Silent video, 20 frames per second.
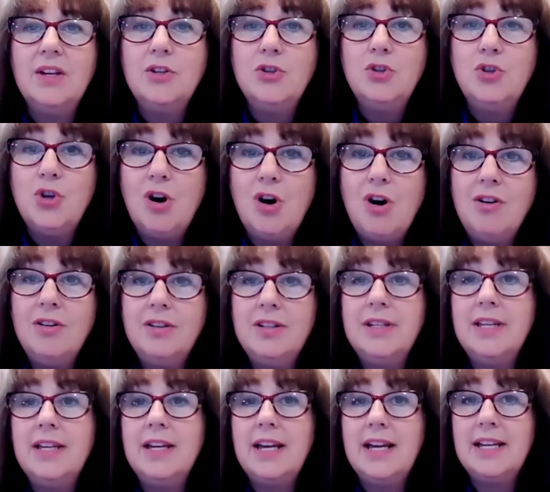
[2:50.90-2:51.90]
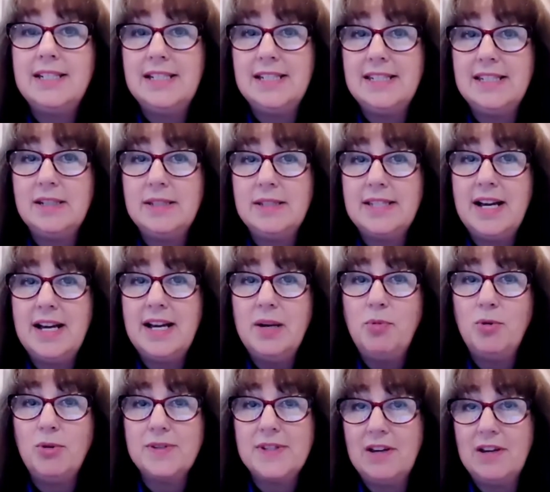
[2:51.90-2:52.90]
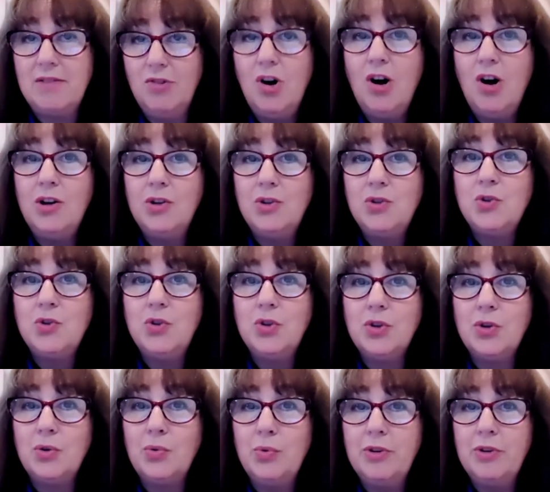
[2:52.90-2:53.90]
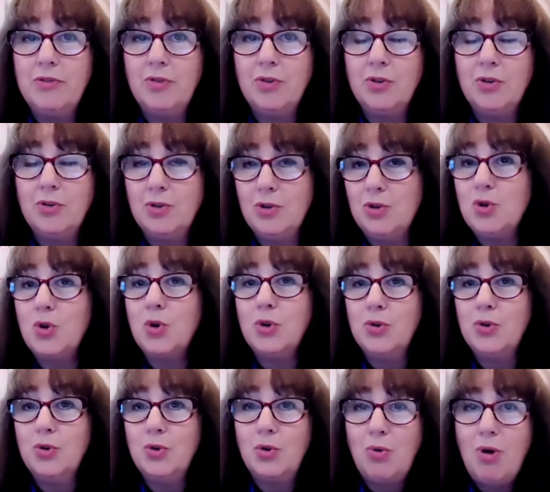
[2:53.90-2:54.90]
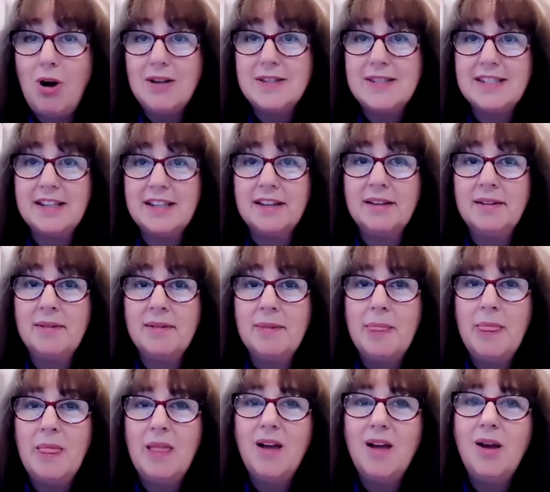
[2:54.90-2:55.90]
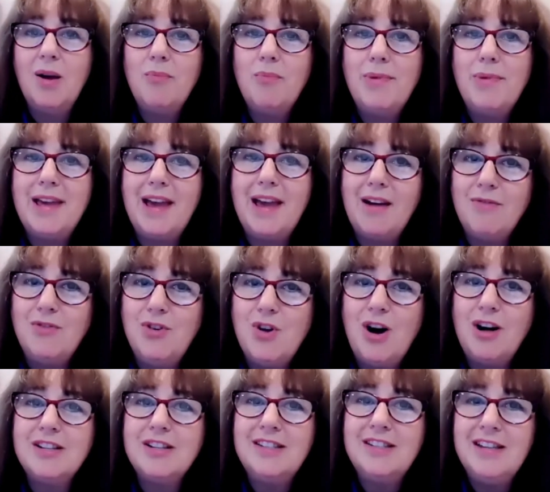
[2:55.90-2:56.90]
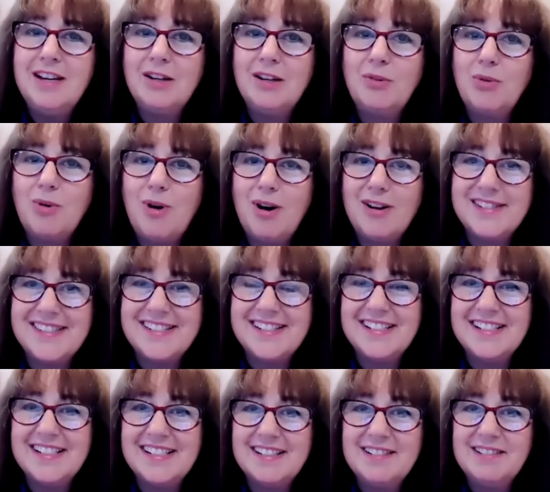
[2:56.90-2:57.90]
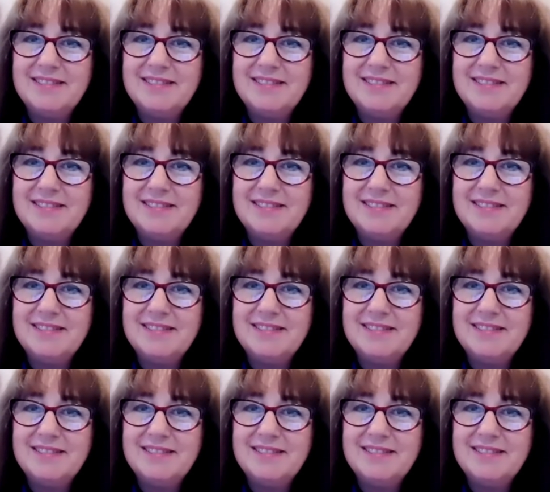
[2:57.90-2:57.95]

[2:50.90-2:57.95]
John and his disciples have gone to the Jordan crossing, but they have not yet crossed it.